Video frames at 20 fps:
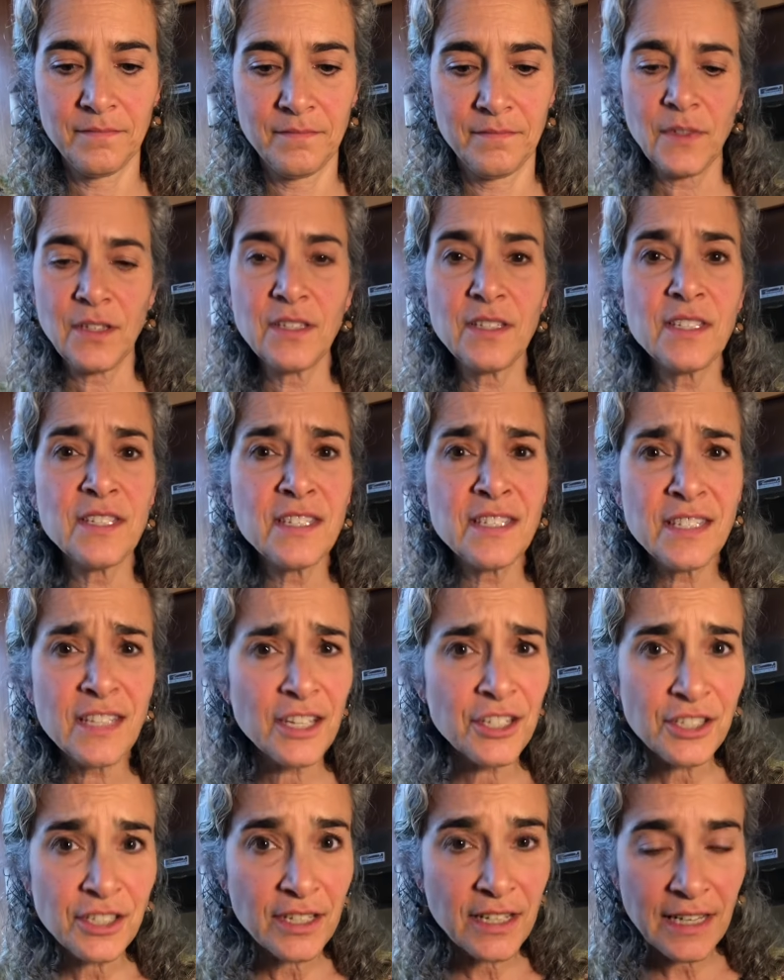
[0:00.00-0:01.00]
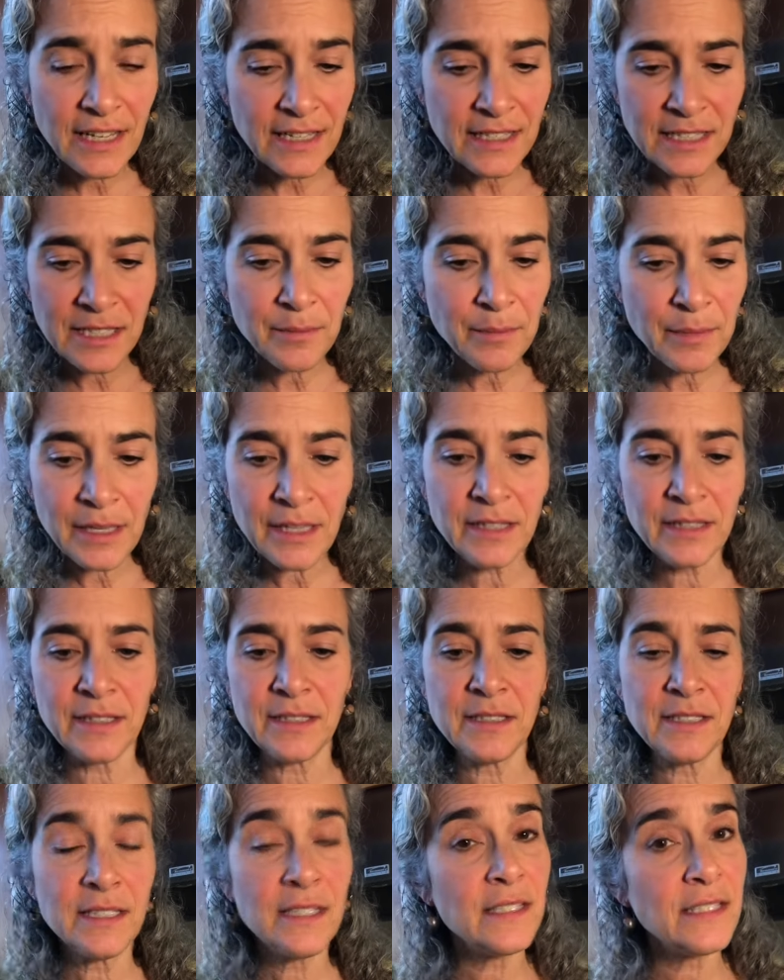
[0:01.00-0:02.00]
This is such an easy meal,
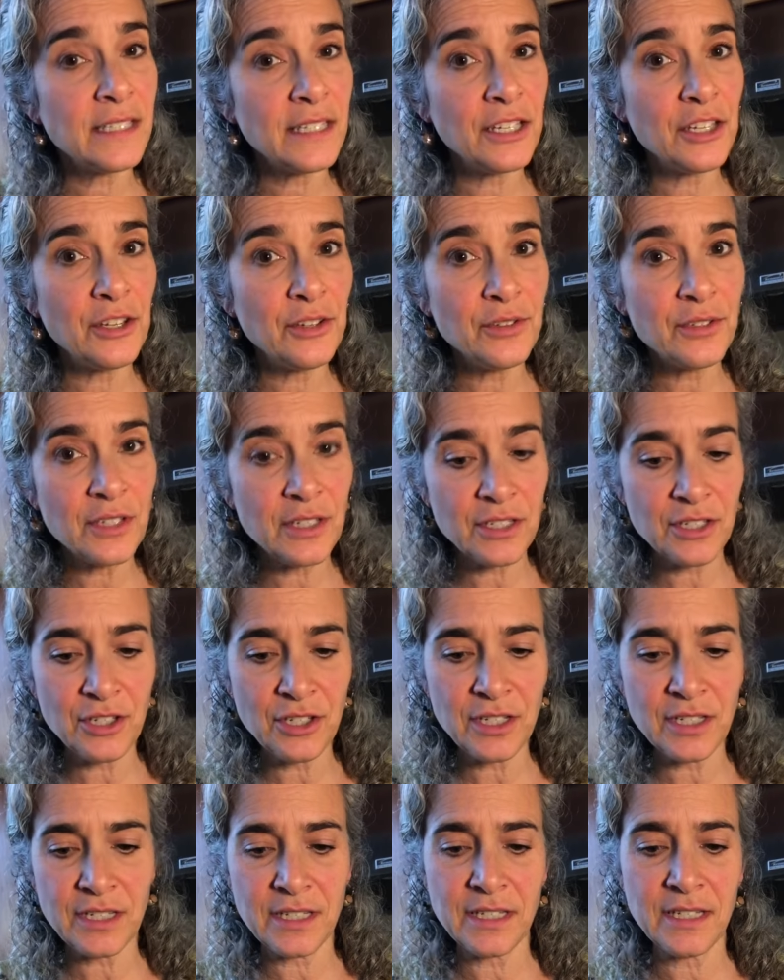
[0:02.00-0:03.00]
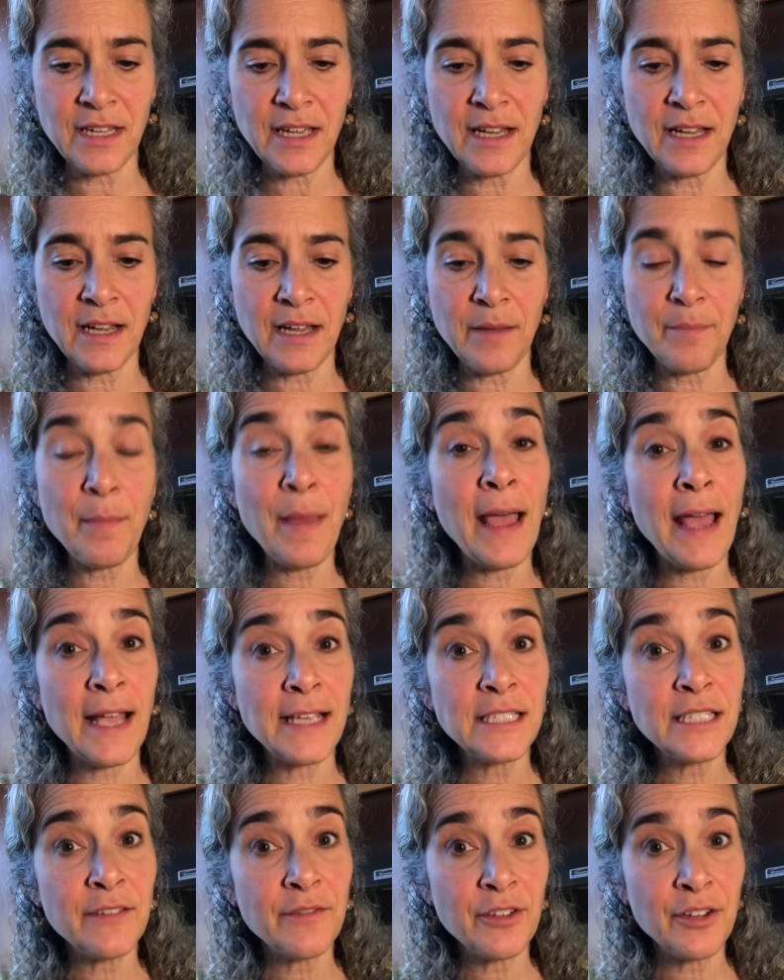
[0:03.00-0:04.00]
and since it uses just a
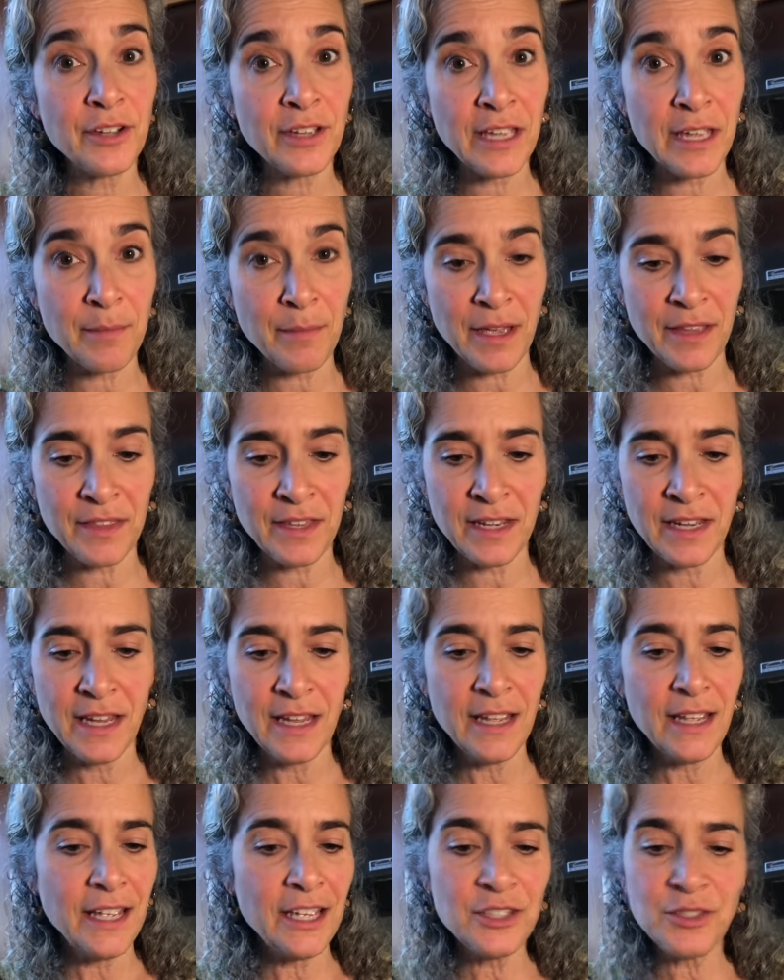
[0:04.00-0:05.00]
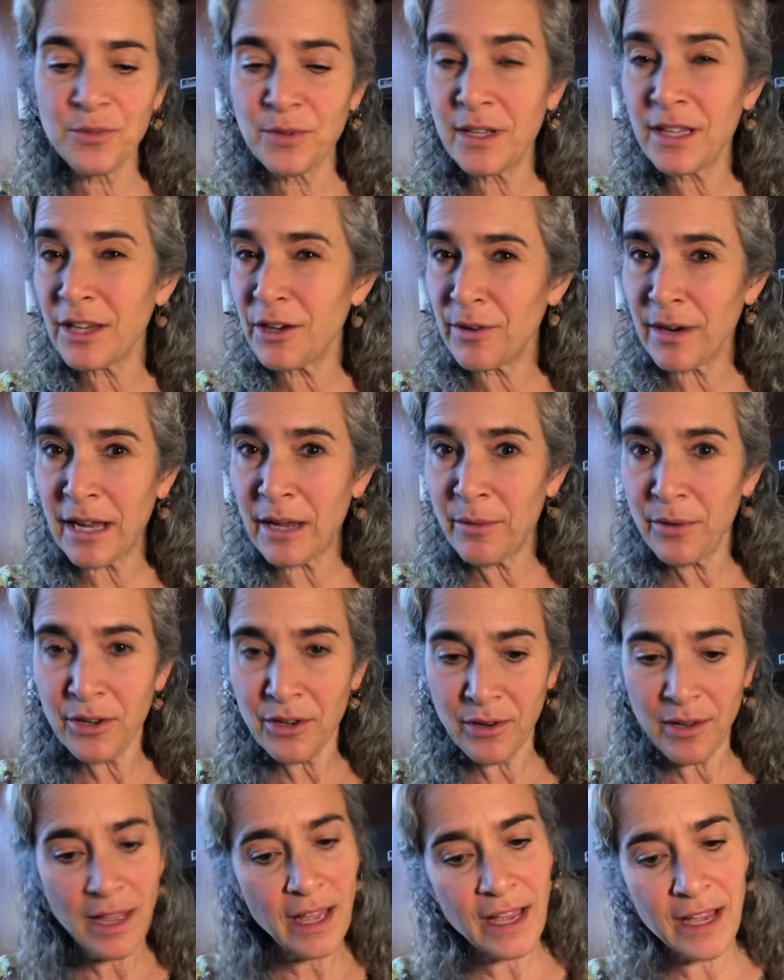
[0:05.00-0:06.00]
passive cooking method, it's really great when
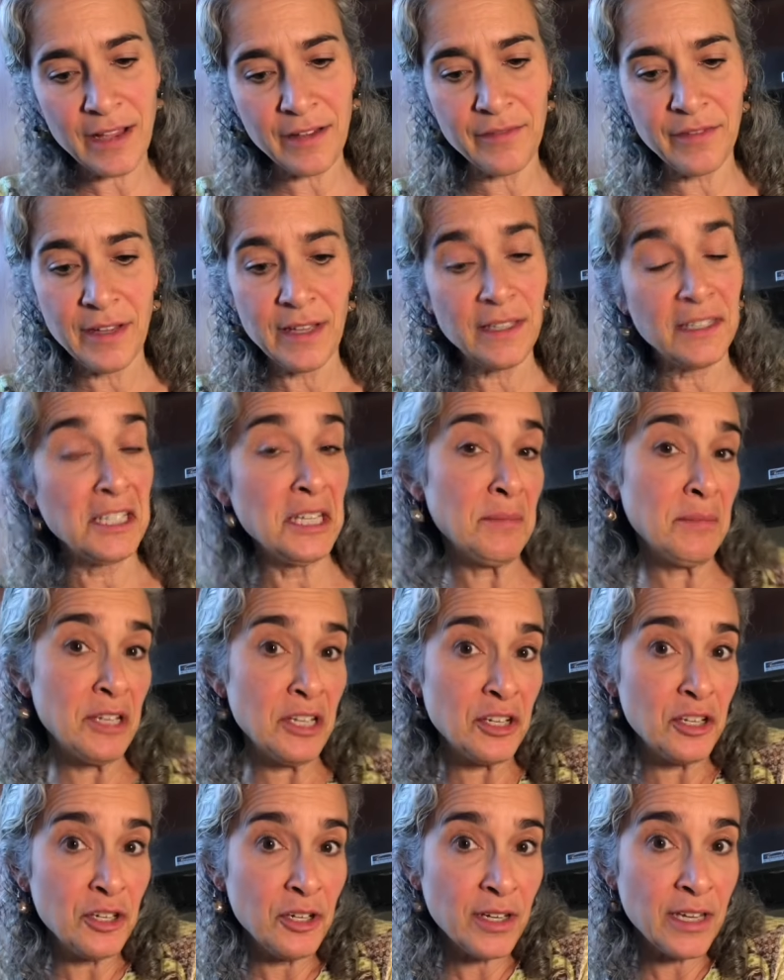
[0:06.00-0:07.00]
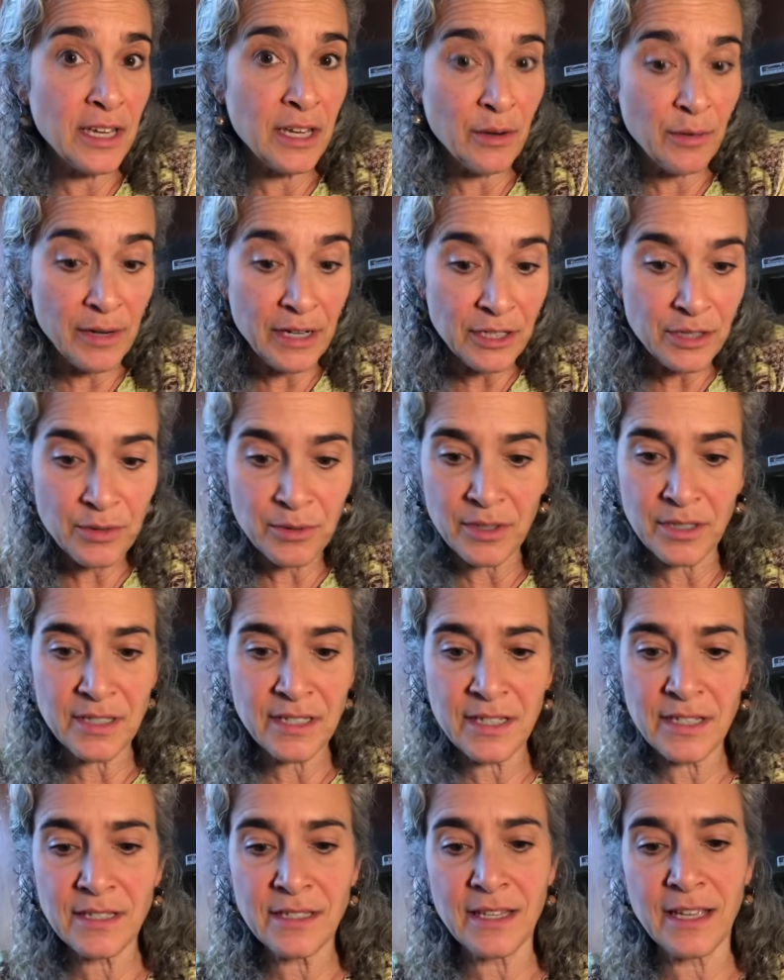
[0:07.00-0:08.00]
you have limited cooking
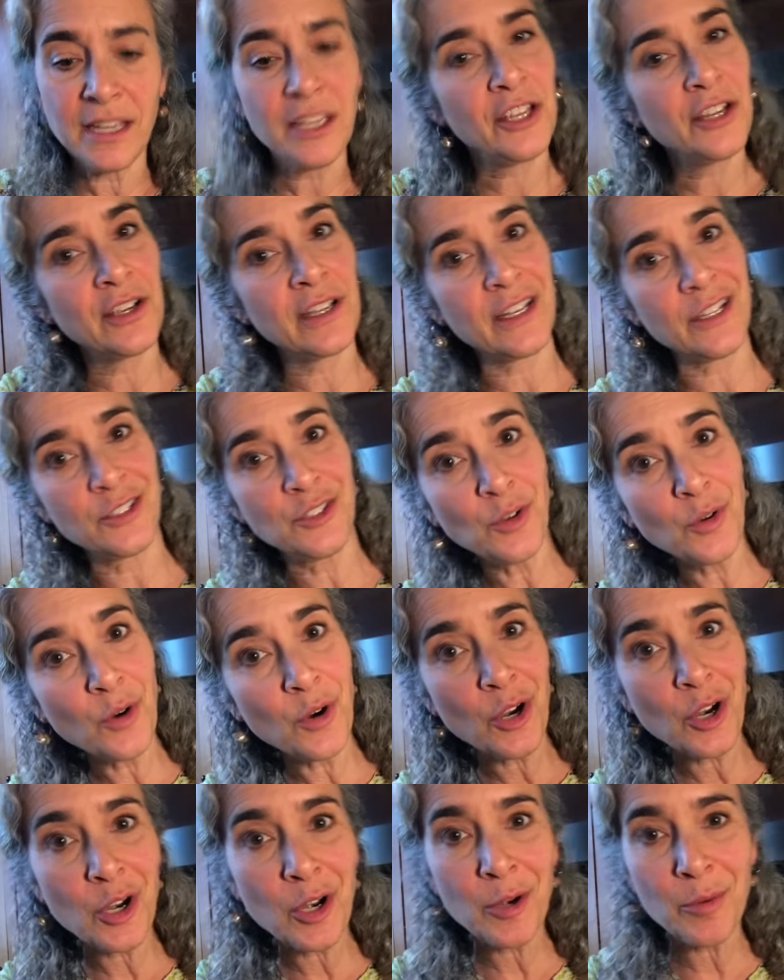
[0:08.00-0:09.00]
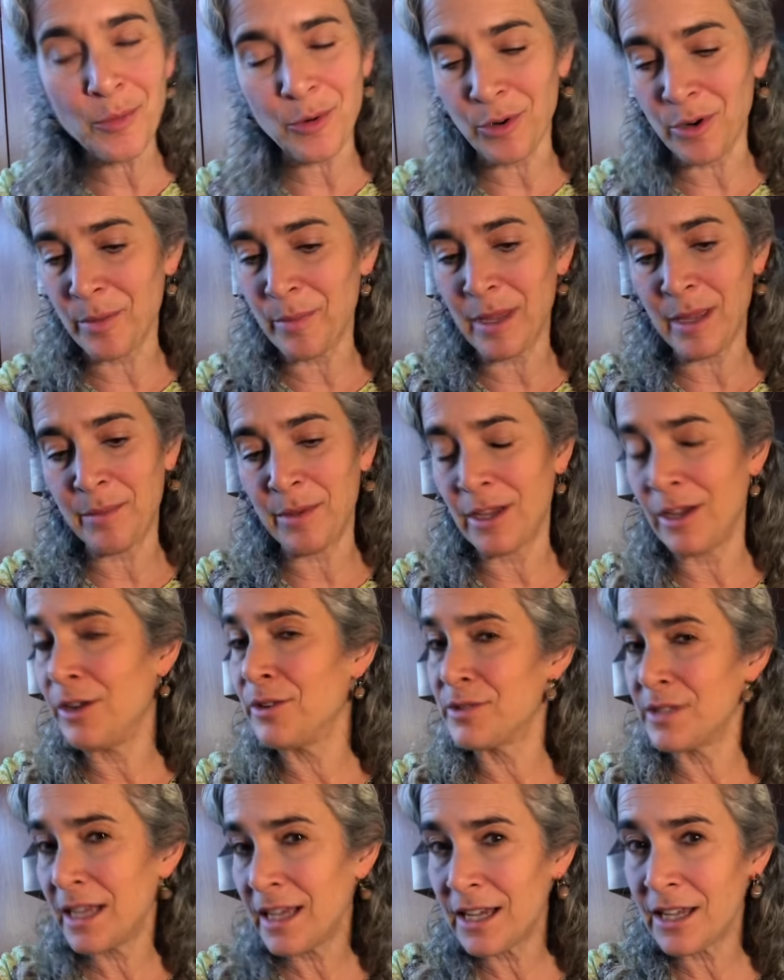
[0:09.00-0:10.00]
resources, like you're in a dorm or maybe a
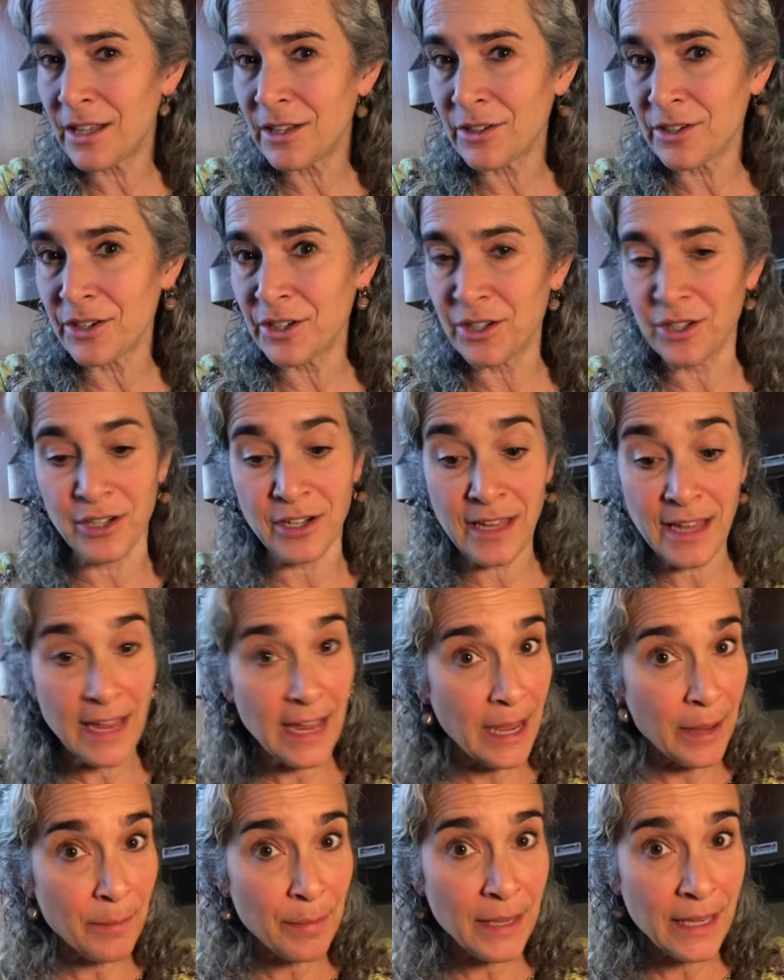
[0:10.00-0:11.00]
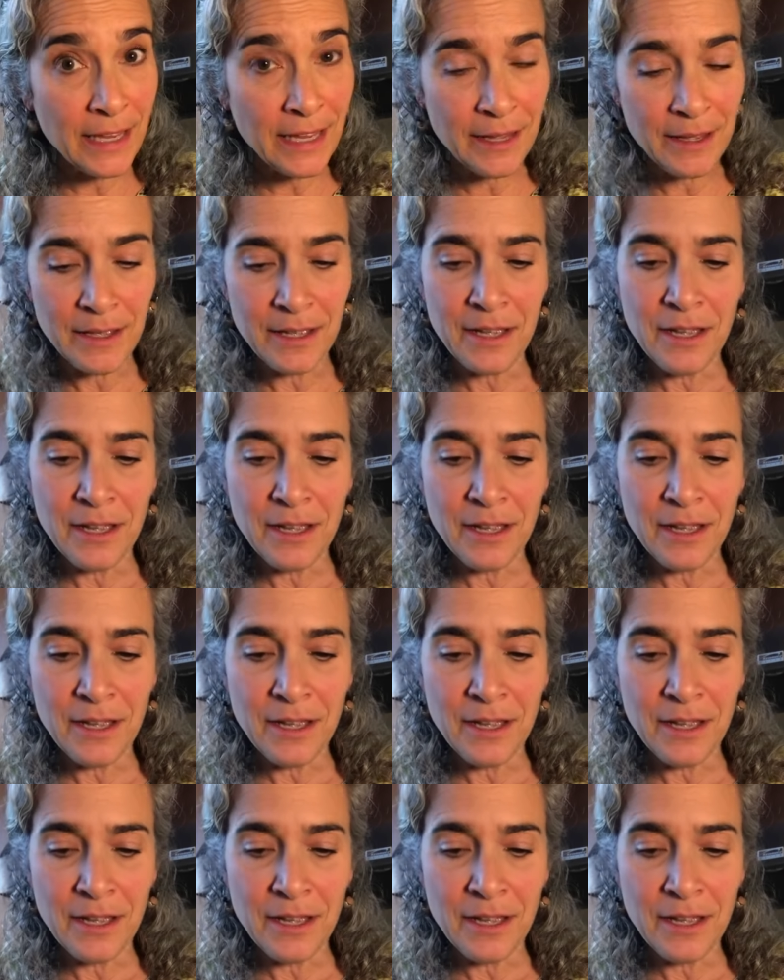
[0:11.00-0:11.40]
hotel or you're camping.